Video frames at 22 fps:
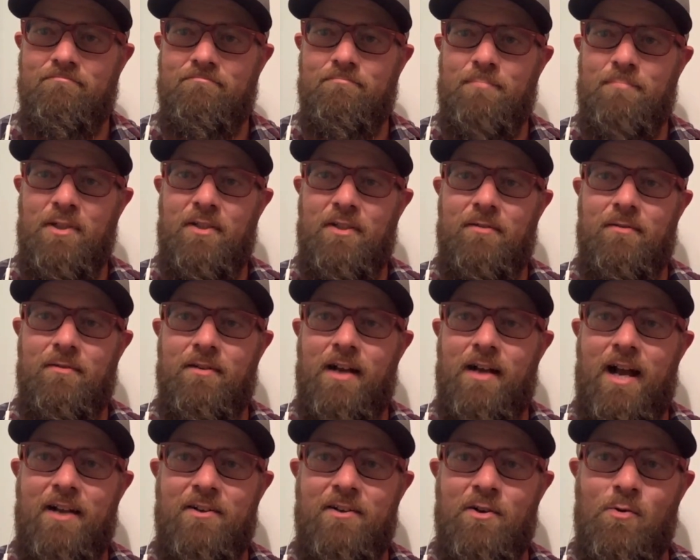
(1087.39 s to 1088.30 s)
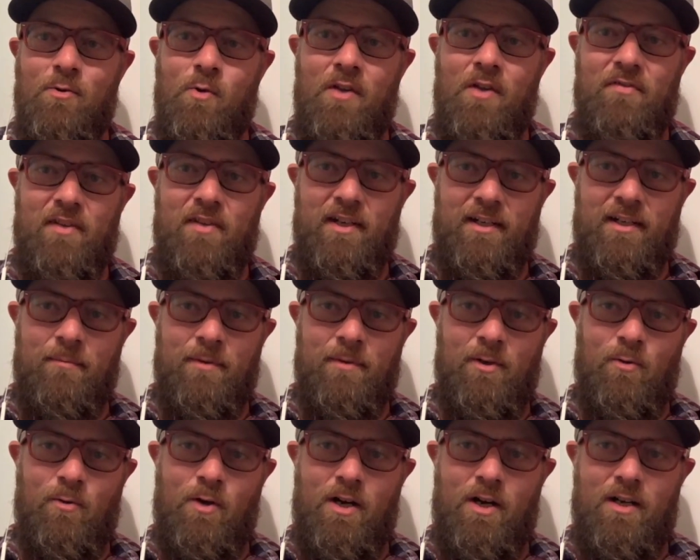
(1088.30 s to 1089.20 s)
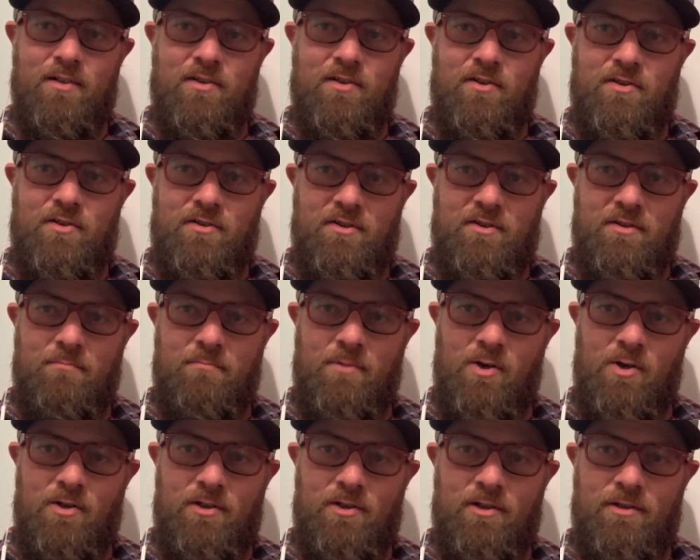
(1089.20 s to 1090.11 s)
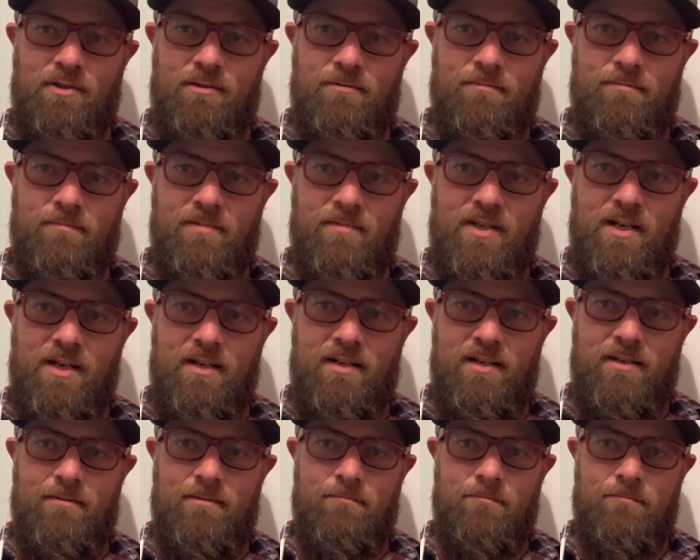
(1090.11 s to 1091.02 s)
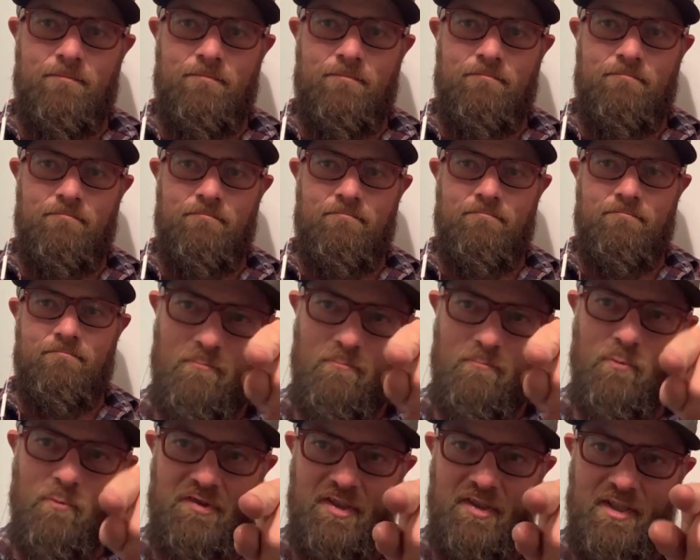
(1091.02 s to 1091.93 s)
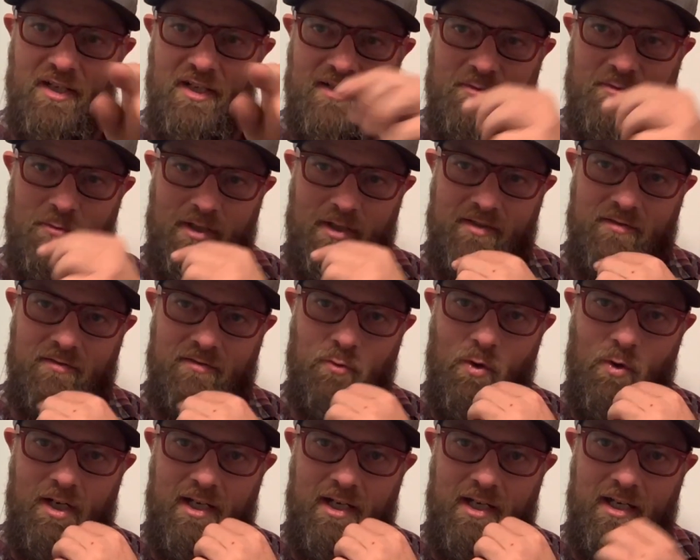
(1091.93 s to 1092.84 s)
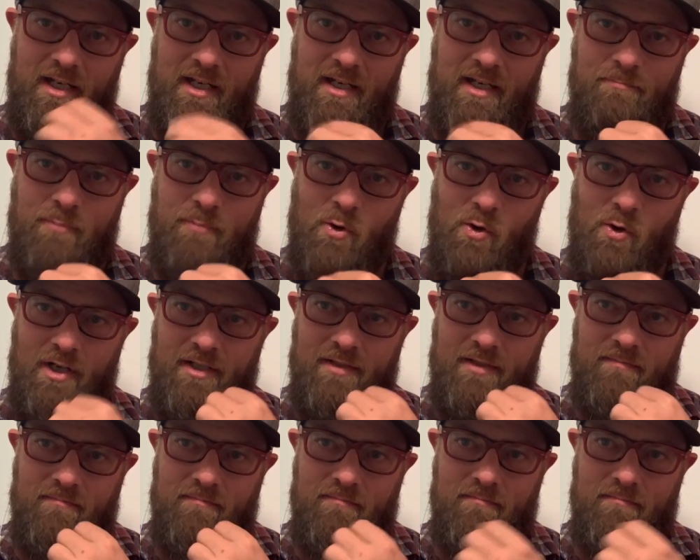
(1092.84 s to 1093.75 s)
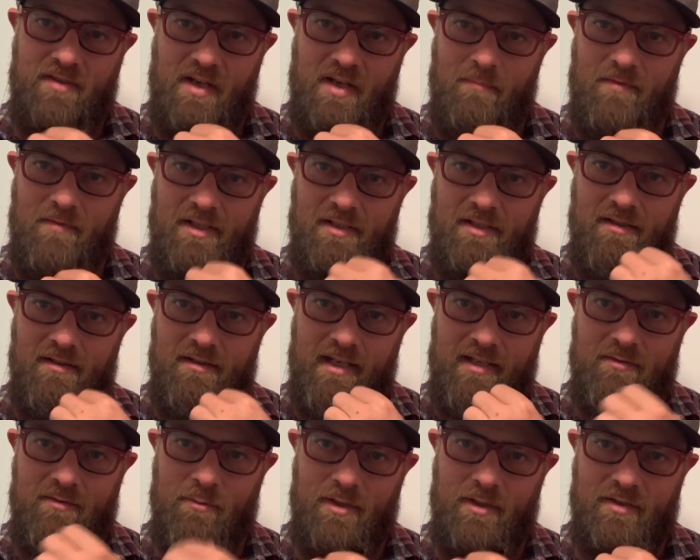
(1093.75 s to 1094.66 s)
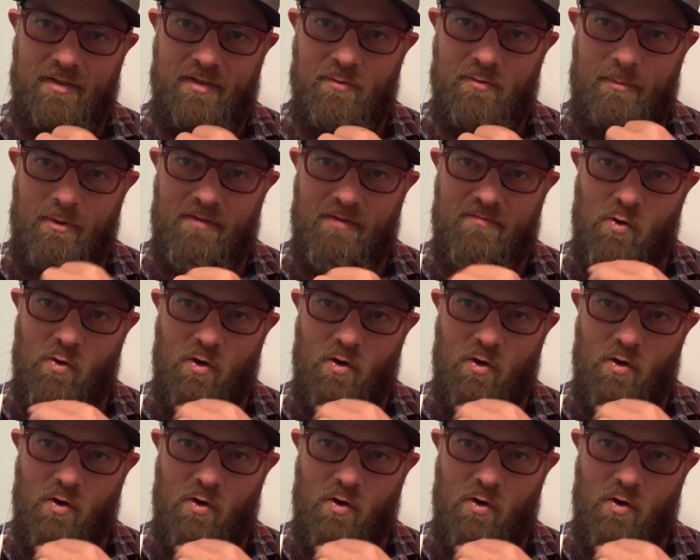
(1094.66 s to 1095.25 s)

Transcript: But I know one thing I'm going to watch tomorrow night. We'll see you next week. 20 point something next week. 20.4.